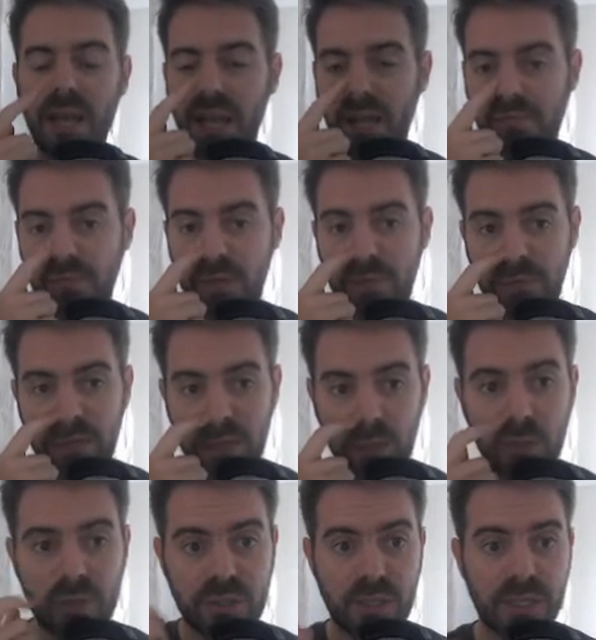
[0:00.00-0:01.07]
If it
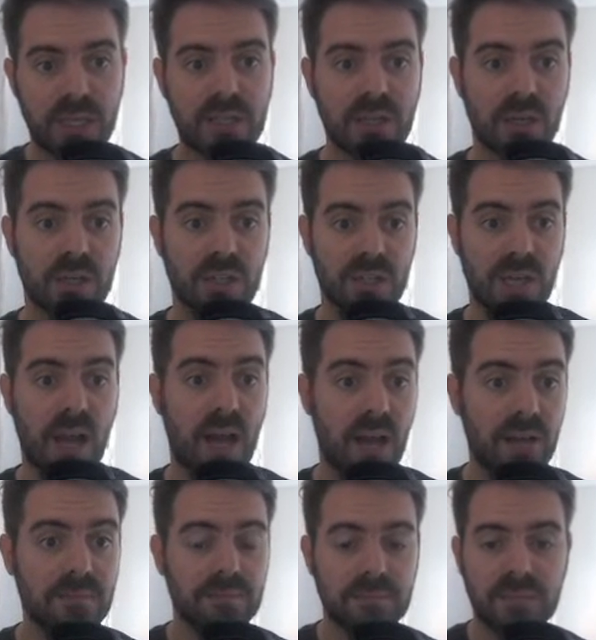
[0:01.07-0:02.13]
looks like he's going to start,